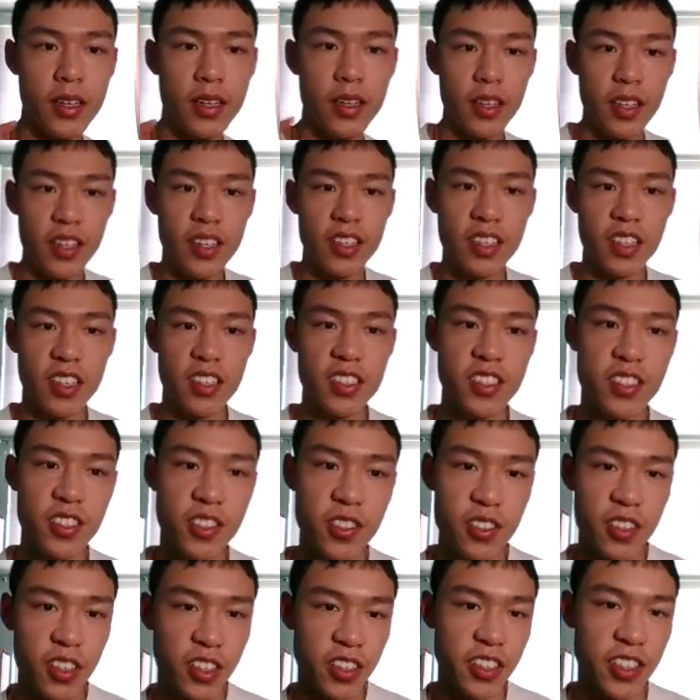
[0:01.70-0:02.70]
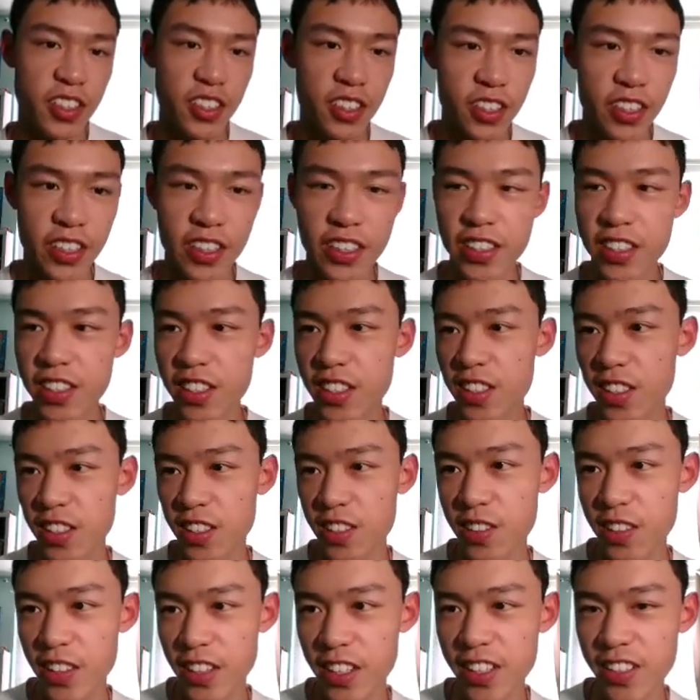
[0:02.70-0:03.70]
Hey guys, NukeConnon here. Just a
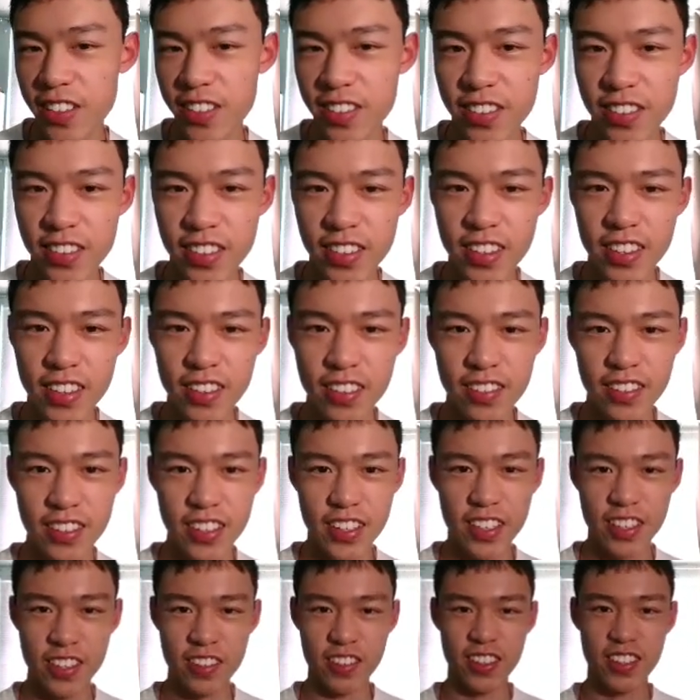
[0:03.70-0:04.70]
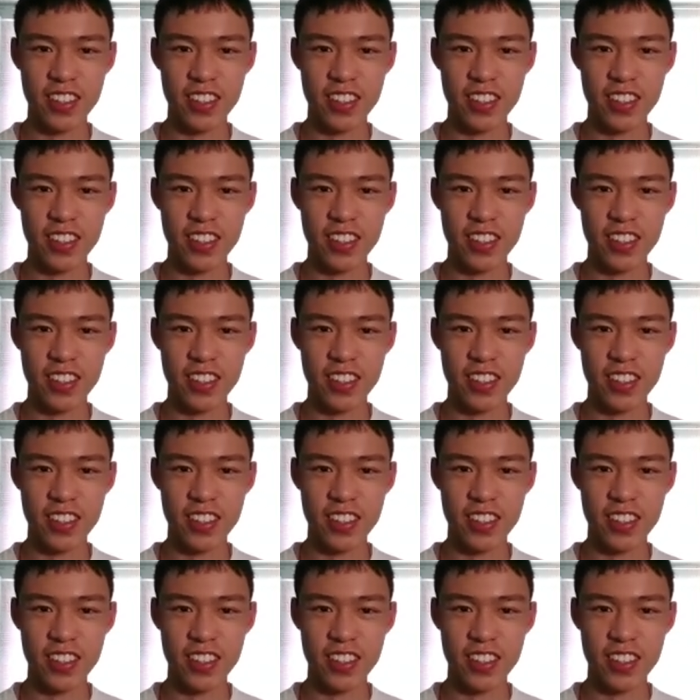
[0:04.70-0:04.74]
quick video.